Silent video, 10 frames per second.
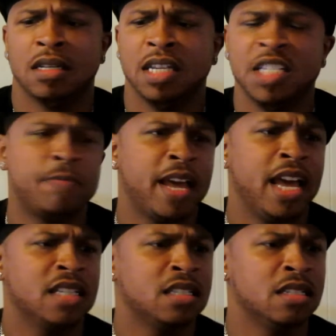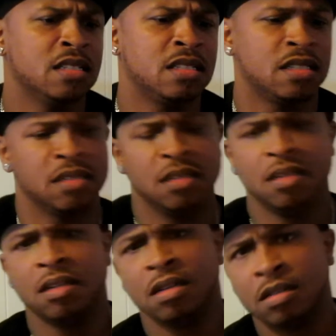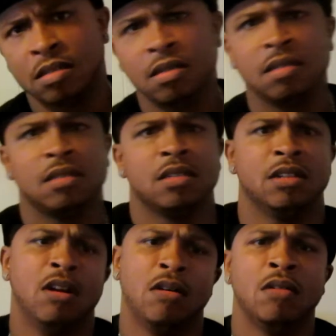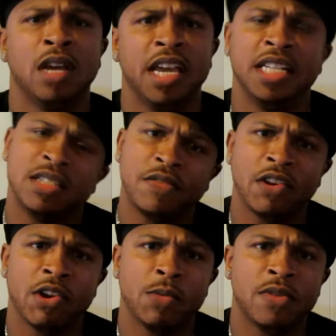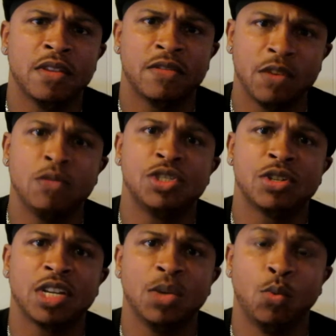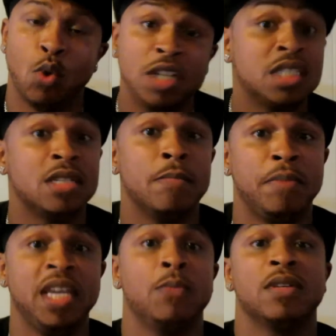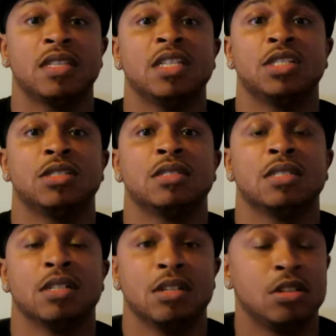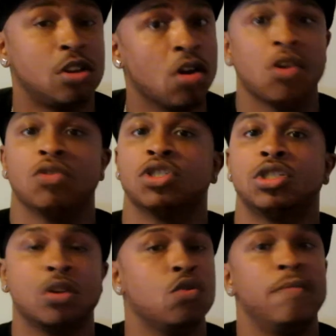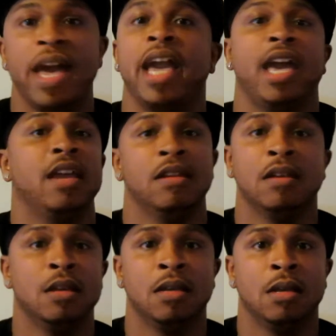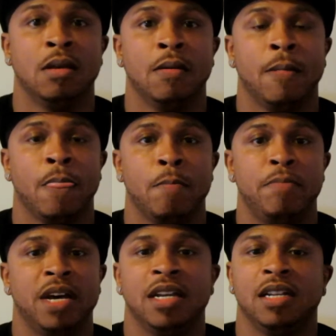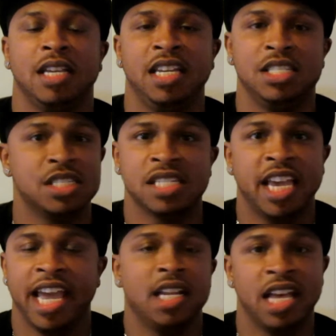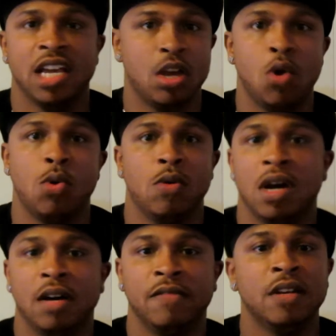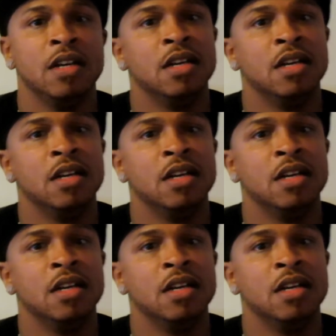His past is, you know, interfering with his future. He wants to be with this girl so bad, but he just can't let go of